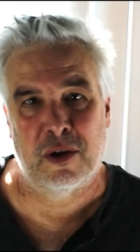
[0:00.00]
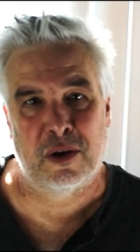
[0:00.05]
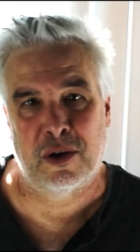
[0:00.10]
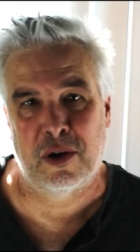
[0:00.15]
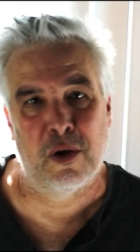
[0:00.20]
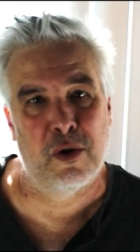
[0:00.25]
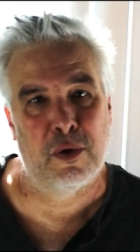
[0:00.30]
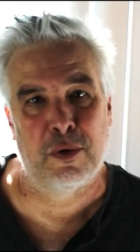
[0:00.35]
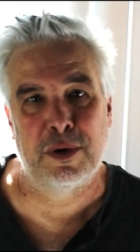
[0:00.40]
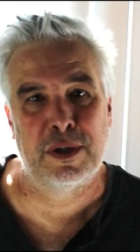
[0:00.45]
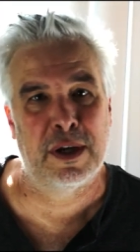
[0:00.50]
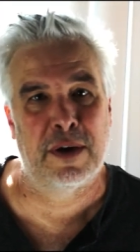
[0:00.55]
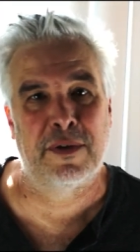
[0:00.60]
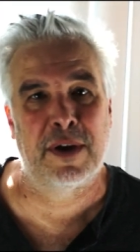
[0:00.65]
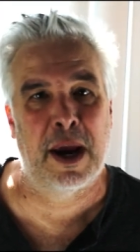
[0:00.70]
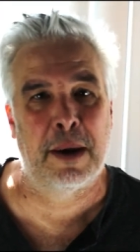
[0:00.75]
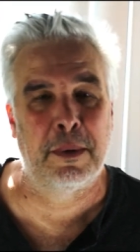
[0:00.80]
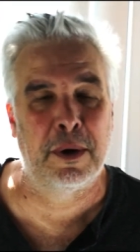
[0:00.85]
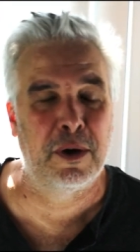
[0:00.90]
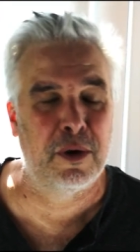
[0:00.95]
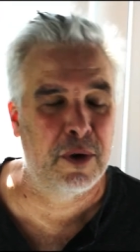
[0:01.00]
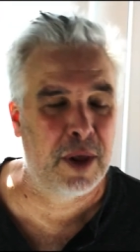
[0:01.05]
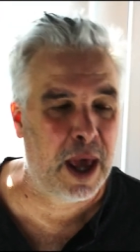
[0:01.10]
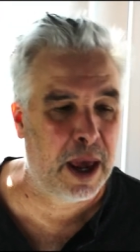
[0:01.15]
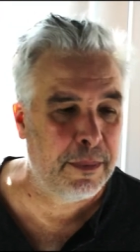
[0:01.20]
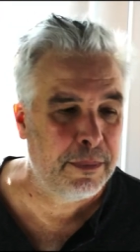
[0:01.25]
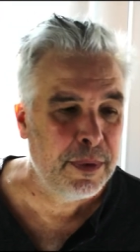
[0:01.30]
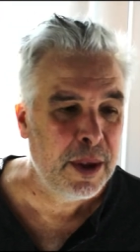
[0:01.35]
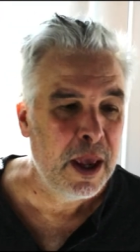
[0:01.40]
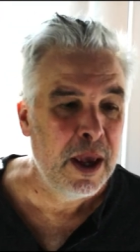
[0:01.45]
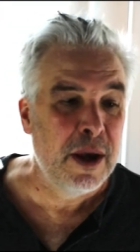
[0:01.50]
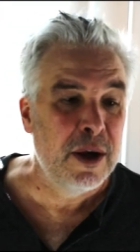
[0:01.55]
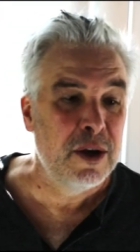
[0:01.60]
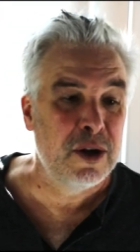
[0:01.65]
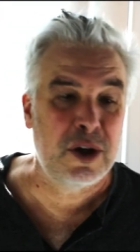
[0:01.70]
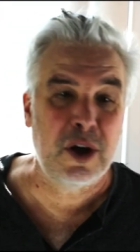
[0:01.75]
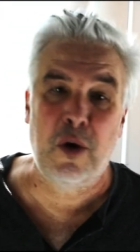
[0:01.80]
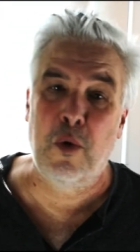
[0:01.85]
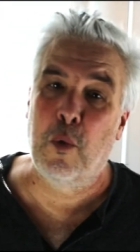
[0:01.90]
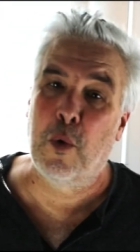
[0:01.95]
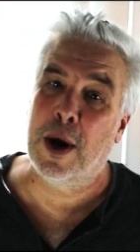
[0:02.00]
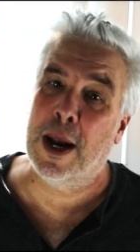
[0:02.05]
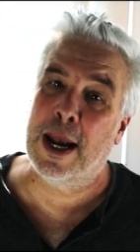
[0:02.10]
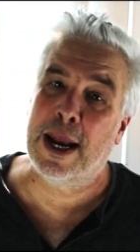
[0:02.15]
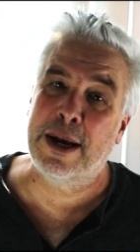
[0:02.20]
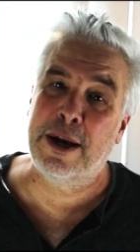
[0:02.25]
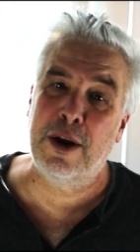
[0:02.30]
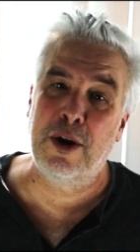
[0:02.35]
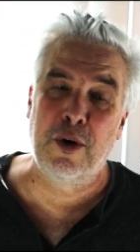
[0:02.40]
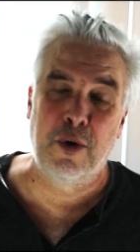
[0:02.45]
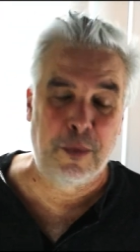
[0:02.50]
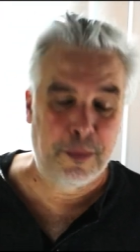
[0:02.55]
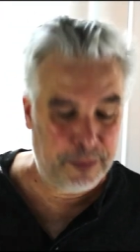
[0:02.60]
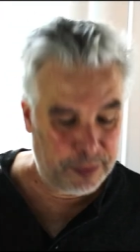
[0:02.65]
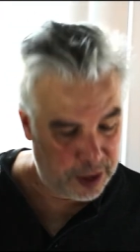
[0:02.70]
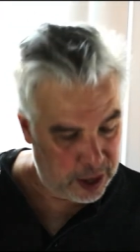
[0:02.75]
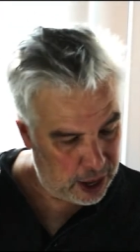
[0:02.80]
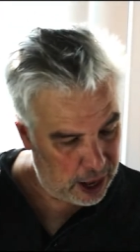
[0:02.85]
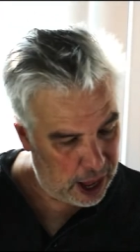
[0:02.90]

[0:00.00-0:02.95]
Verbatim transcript: don't always have time to do that. So, what did I do?